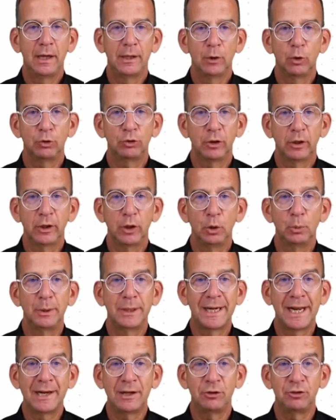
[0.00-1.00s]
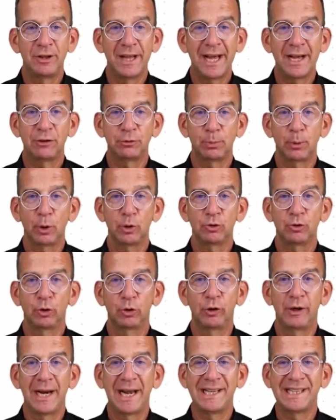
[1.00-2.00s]
Use a Kubernetes dashboard to
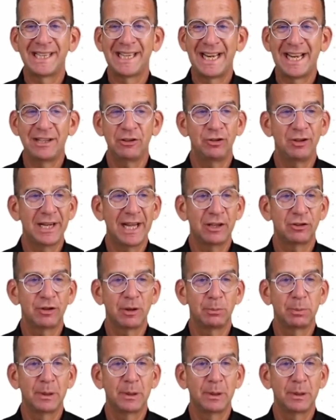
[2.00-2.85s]
create an Nginx